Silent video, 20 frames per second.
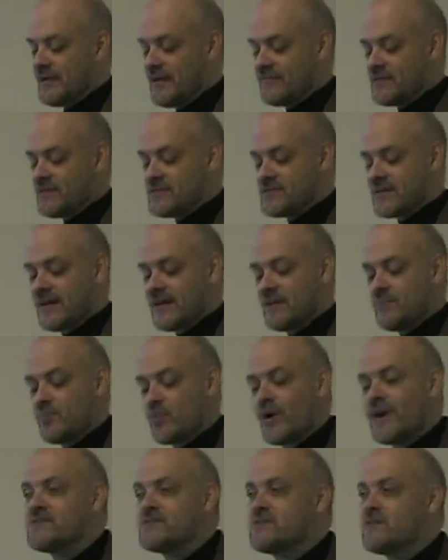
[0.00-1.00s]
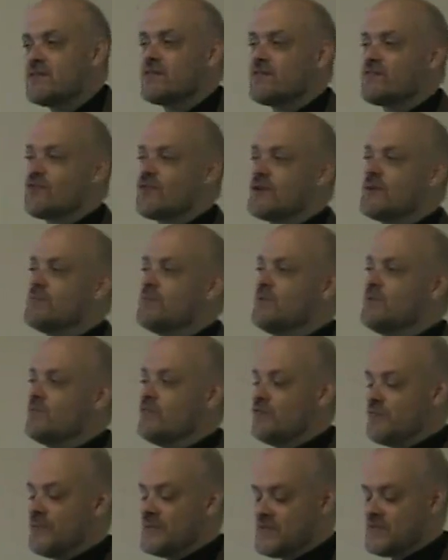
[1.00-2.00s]
leftists can embrace the freedom
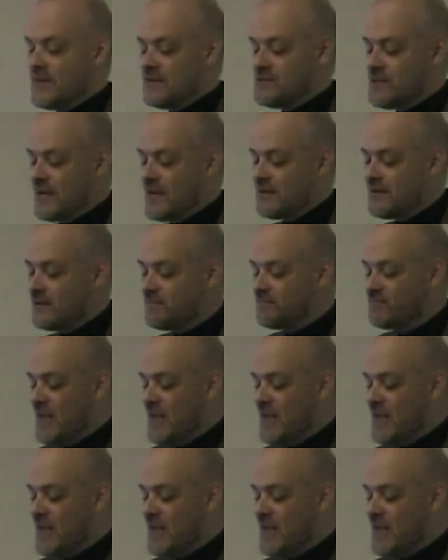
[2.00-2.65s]
movement's agenda.